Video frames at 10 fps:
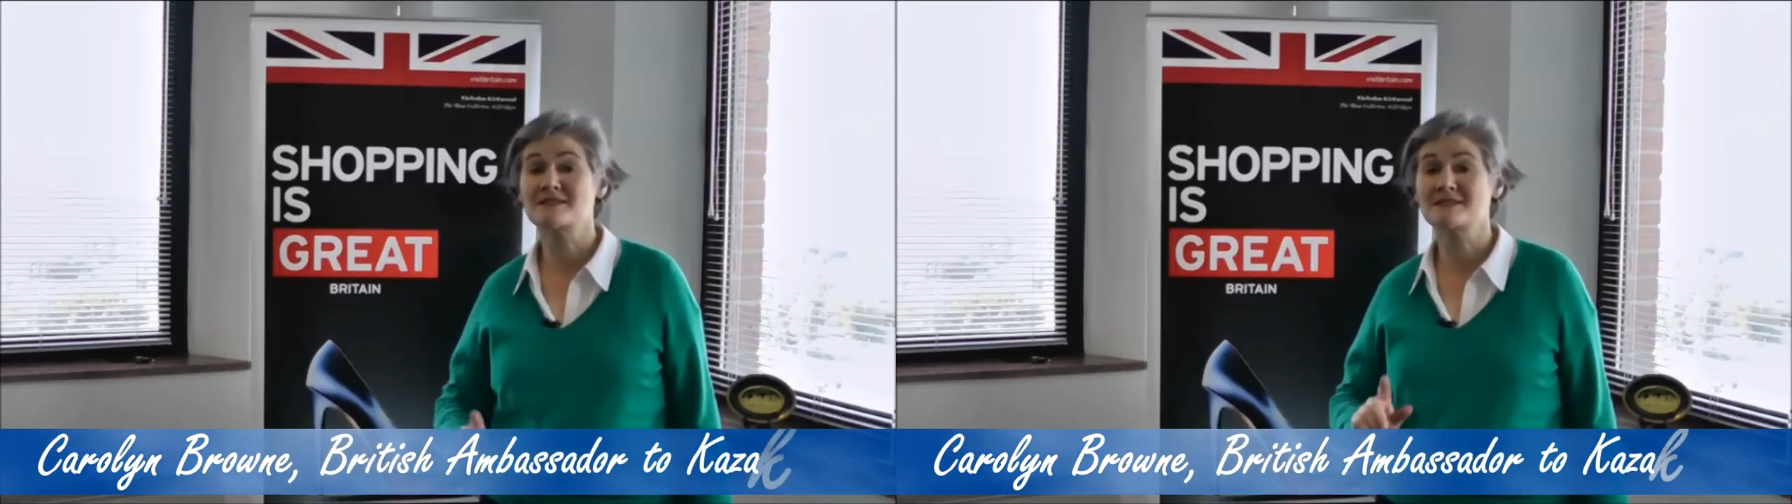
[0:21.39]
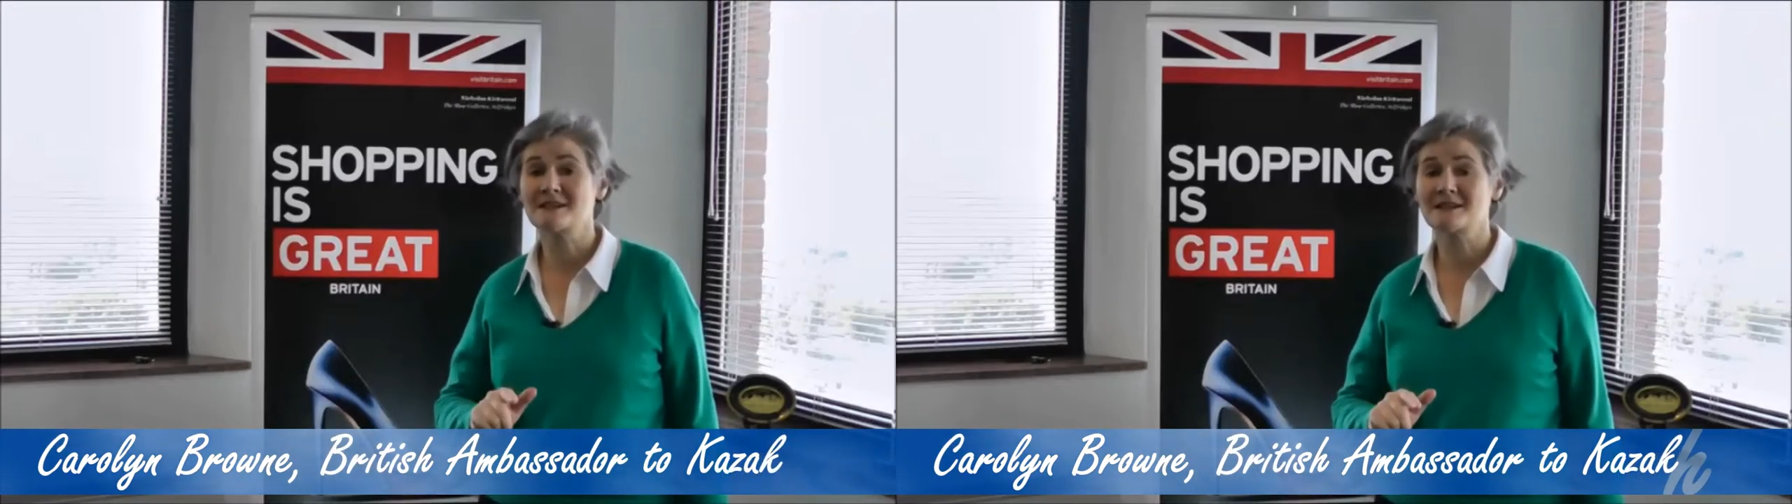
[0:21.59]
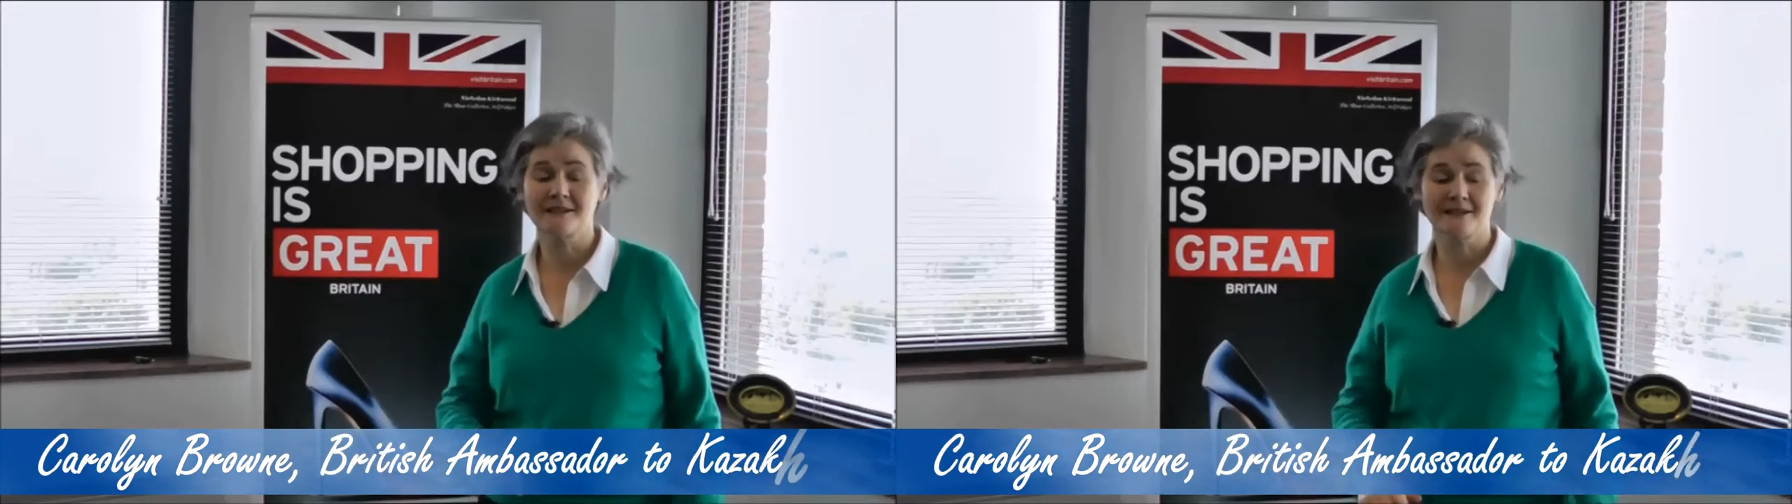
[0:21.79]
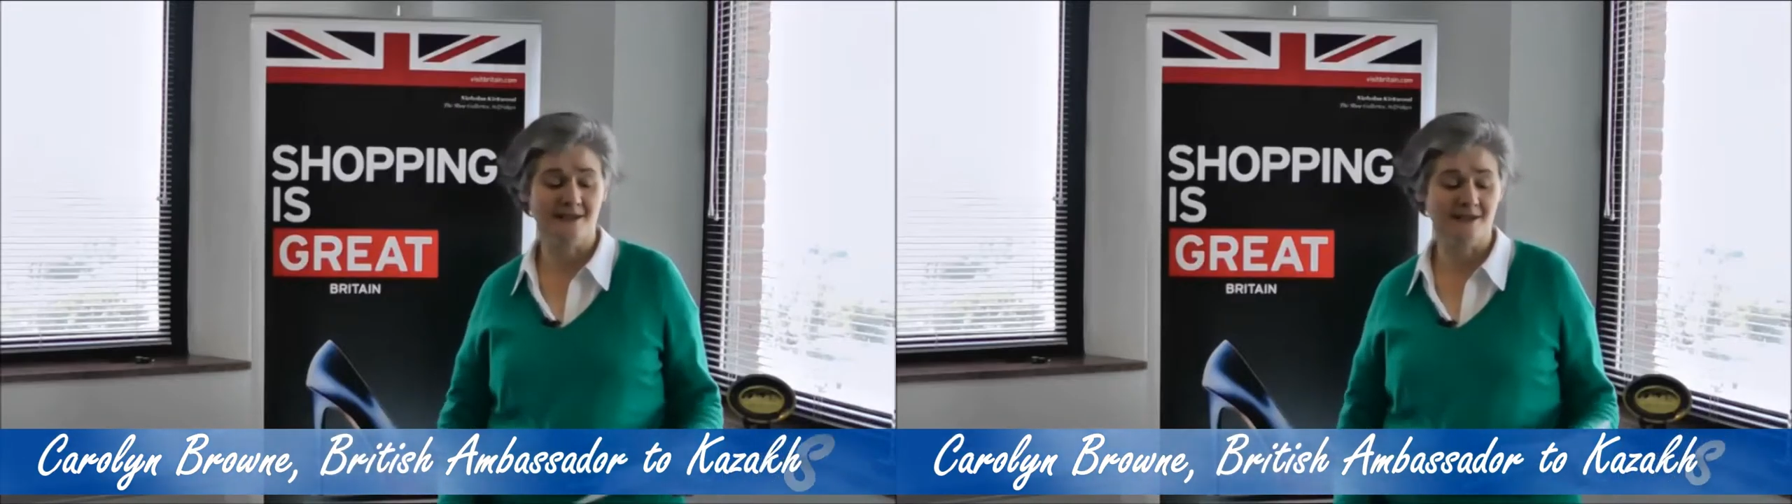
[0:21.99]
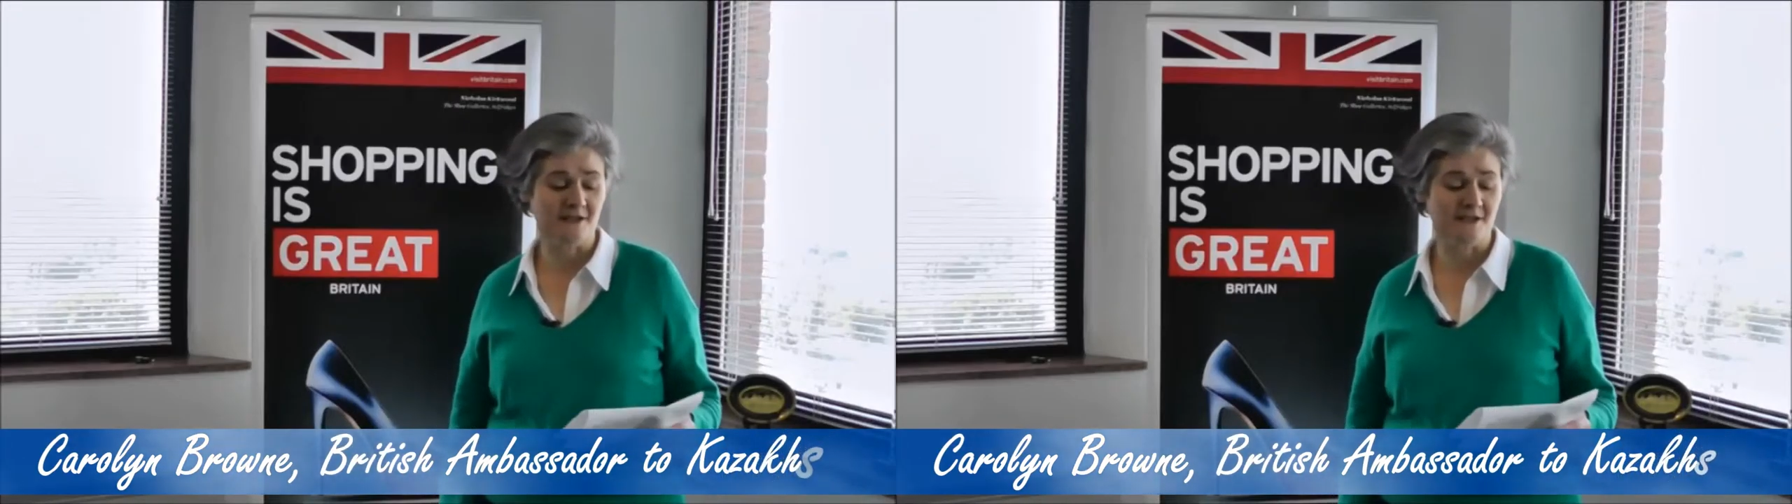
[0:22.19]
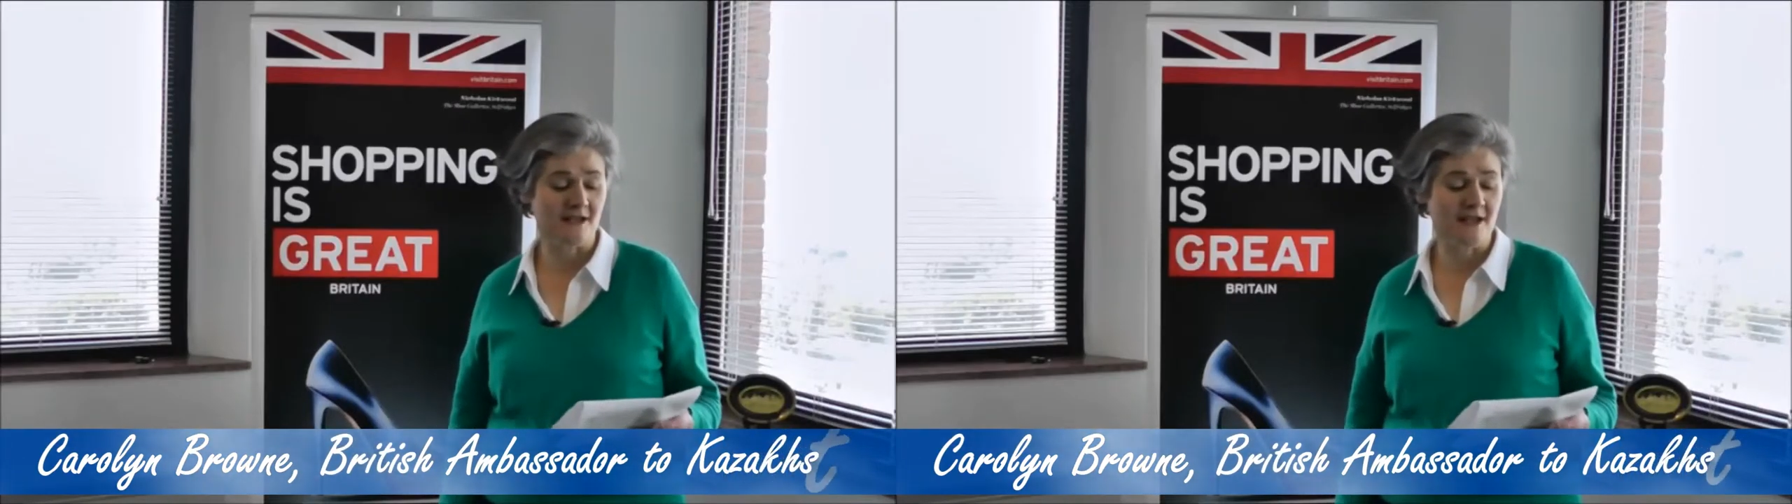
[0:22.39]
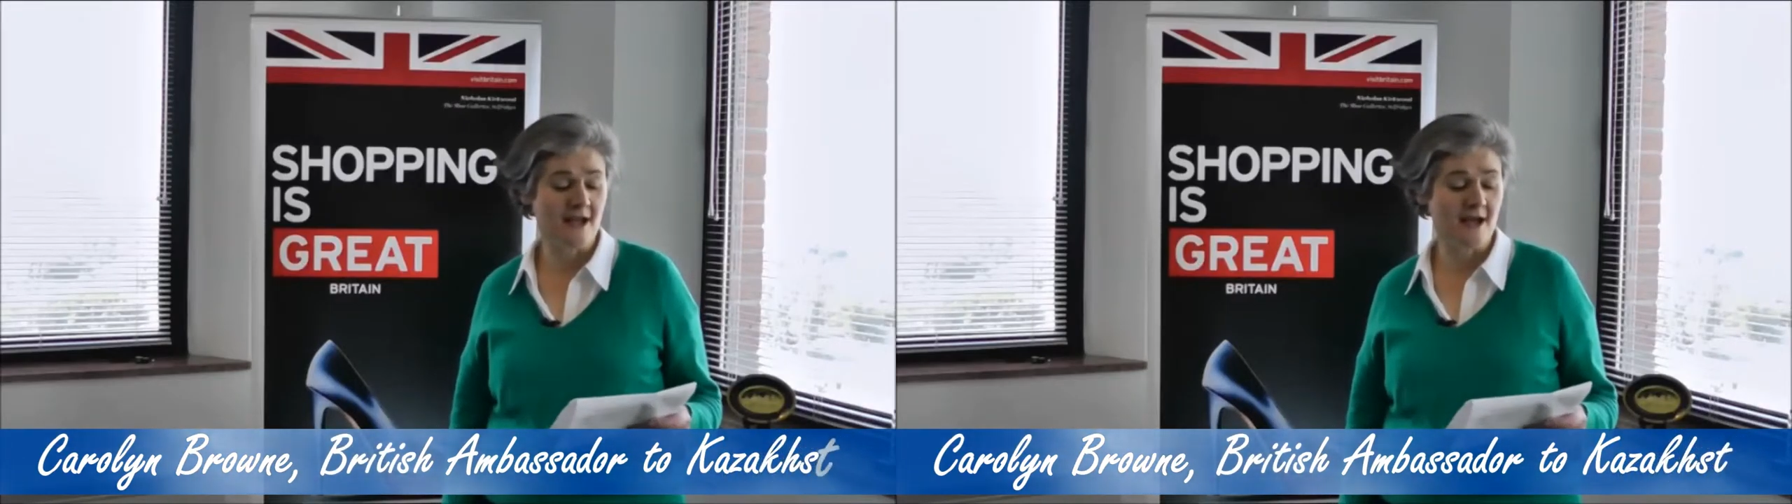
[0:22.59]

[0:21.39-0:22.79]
particularly in London.